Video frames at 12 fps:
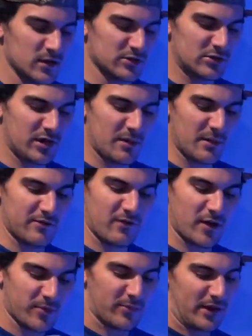So I
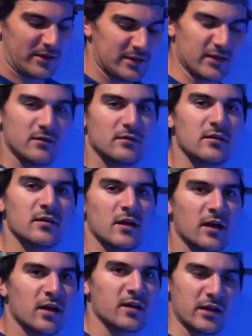got my in.
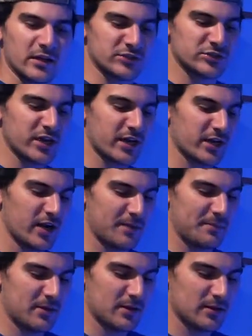Gonna shake it
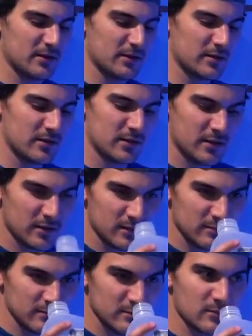up.
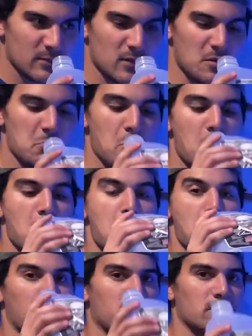Boys?
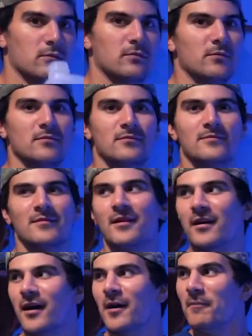
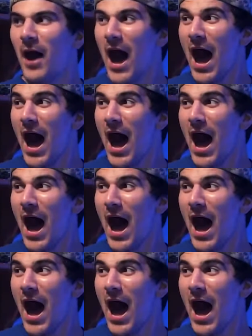Boys?